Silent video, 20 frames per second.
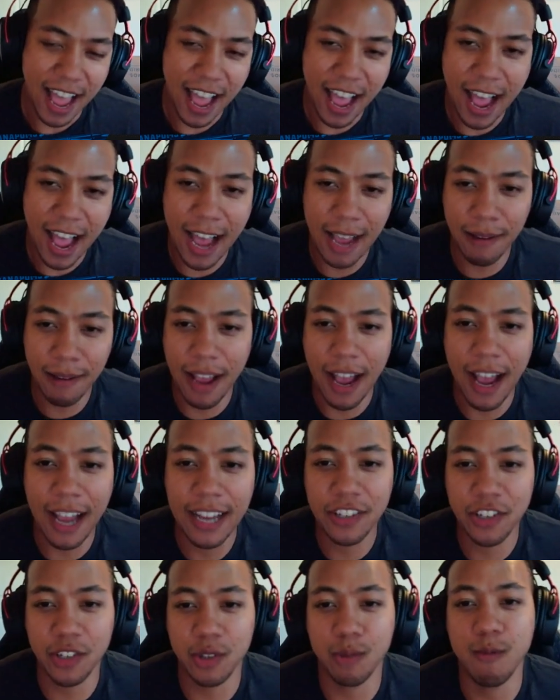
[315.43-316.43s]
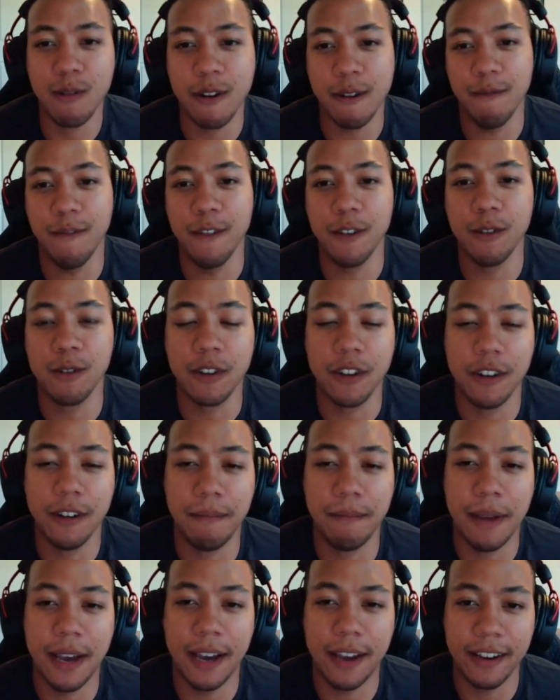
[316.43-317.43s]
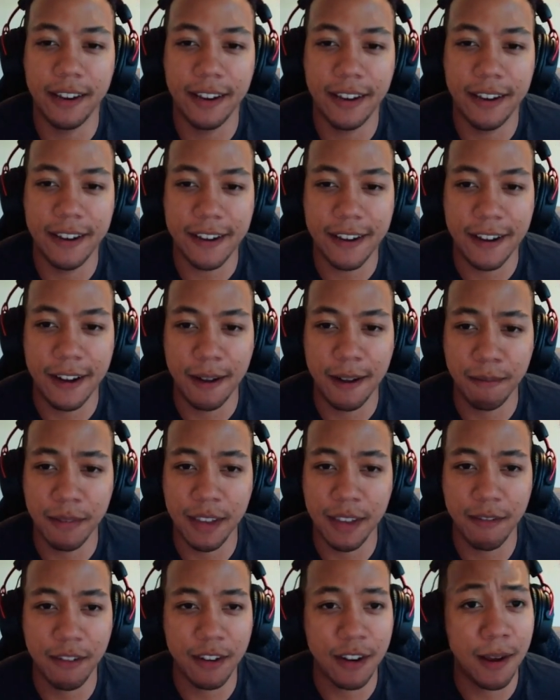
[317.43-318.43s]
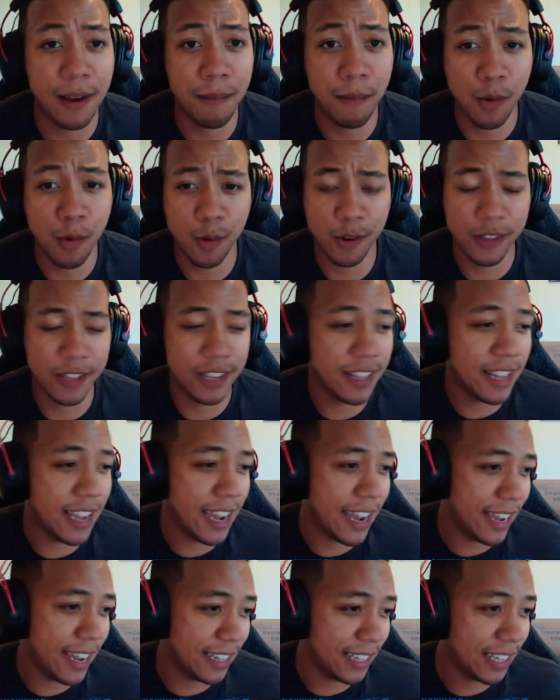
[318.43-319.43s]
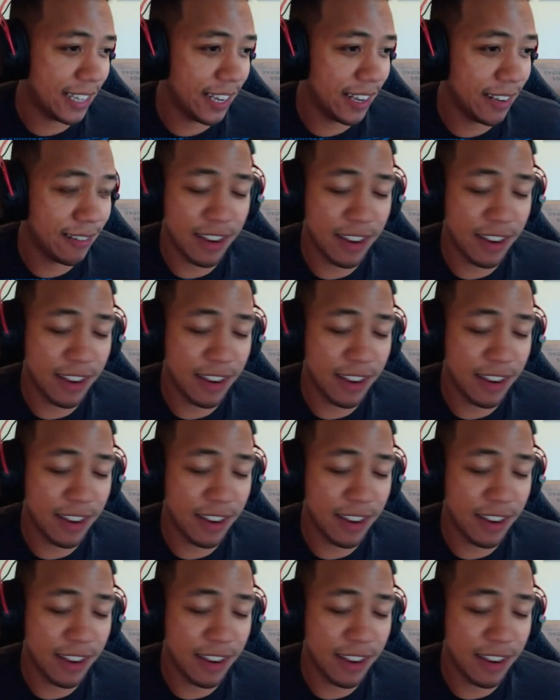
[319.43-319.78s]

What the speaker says: I just wouldn't feel good about it, giving up more than that.